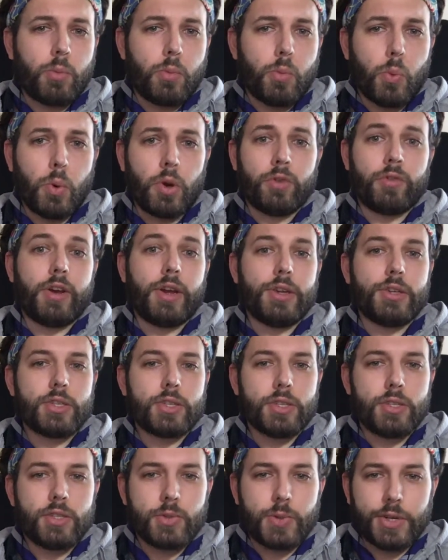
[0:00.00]
one
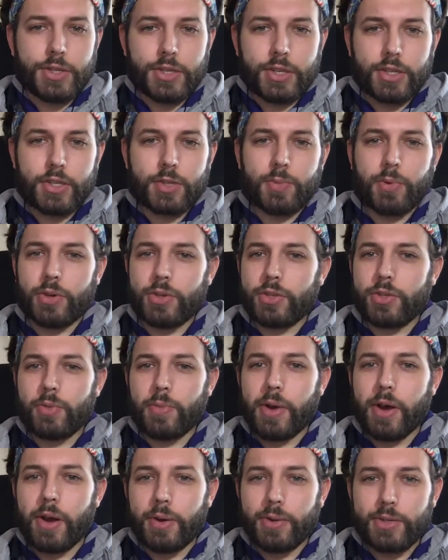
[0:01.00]
race, 26.2
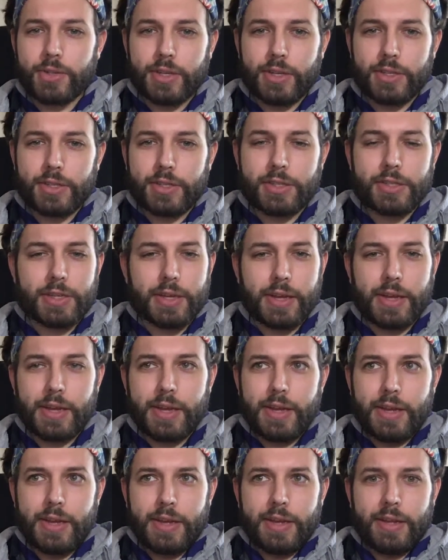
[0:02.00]
miles, it's
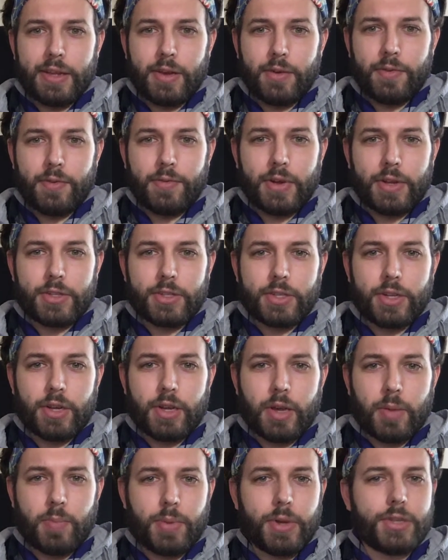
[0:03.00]
that's
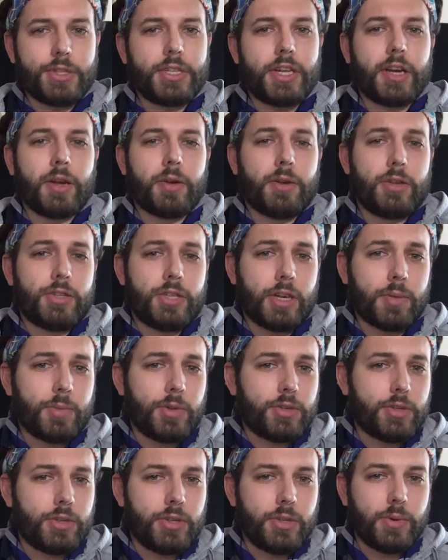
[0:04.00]
a big
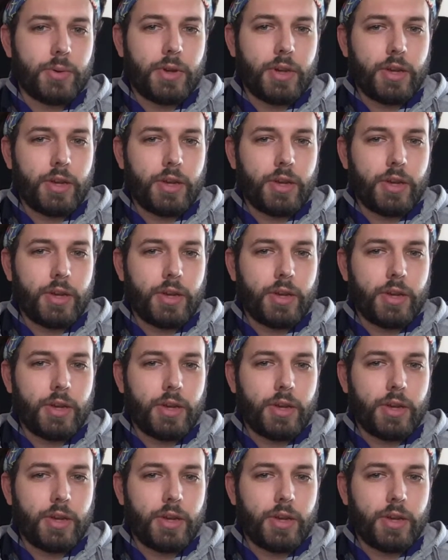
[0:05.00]
segment to do.